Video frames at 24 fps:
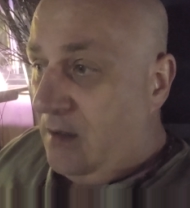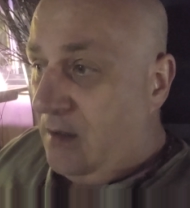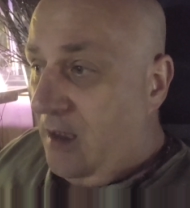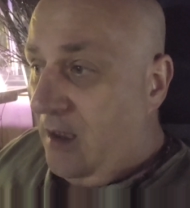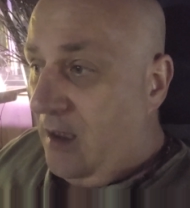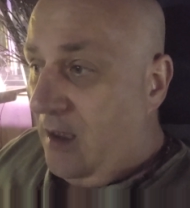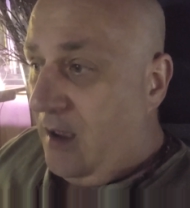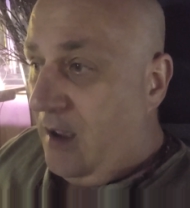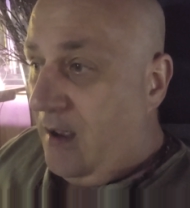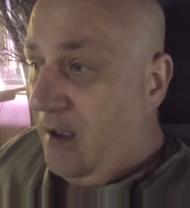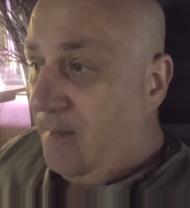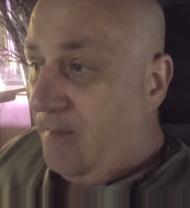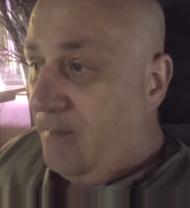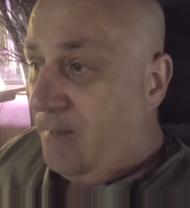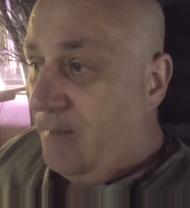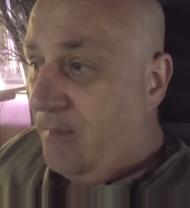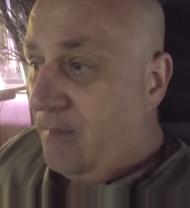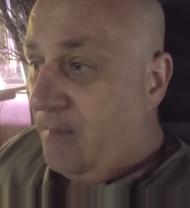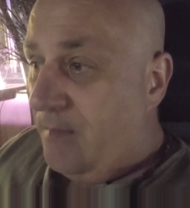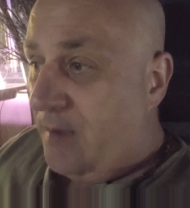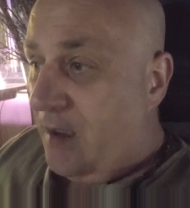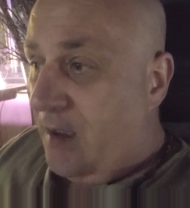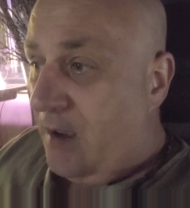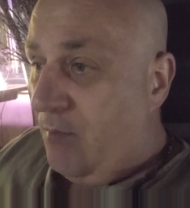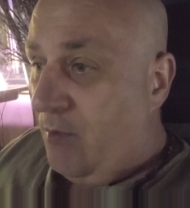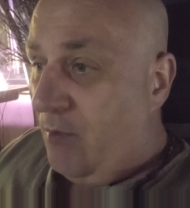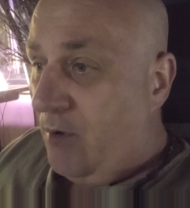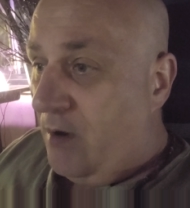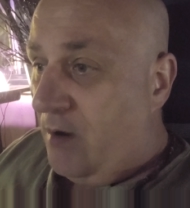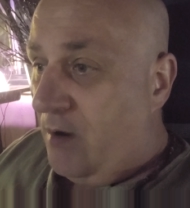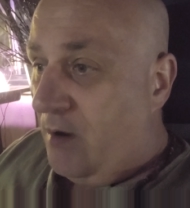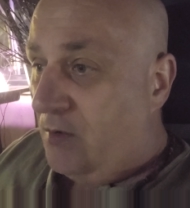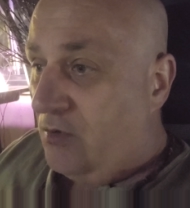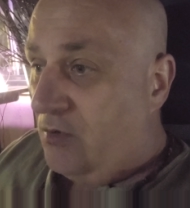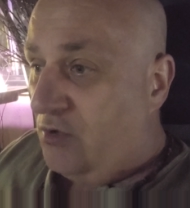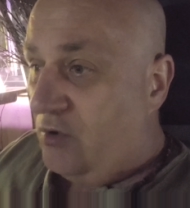and
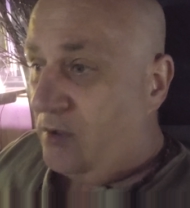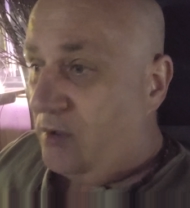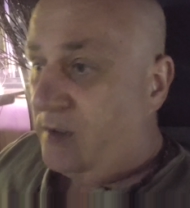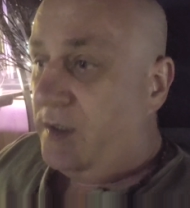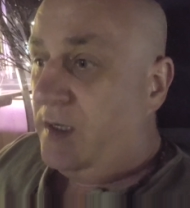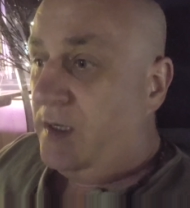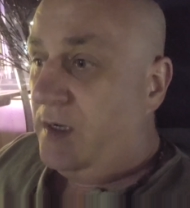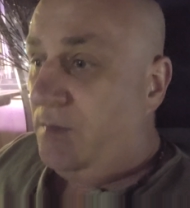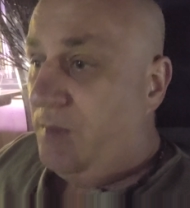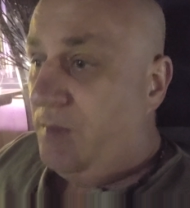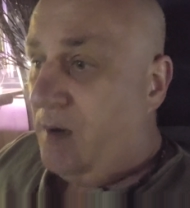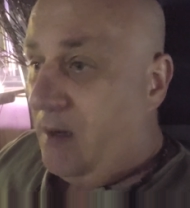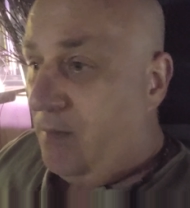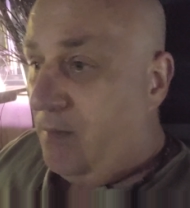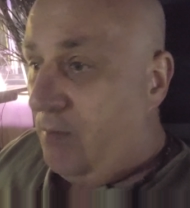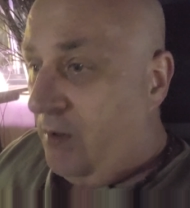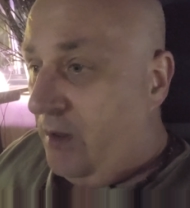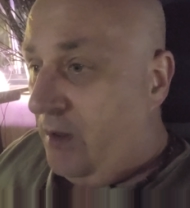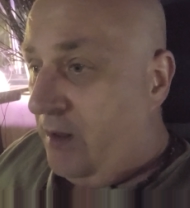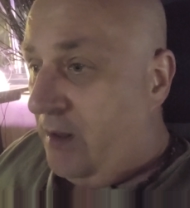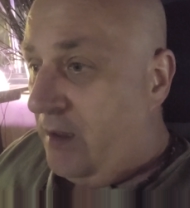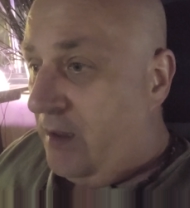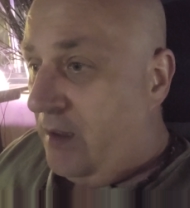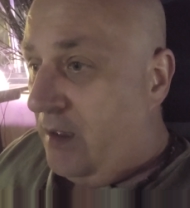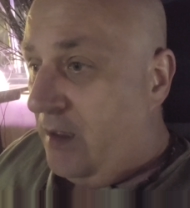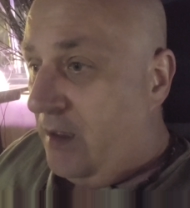we're trusting people that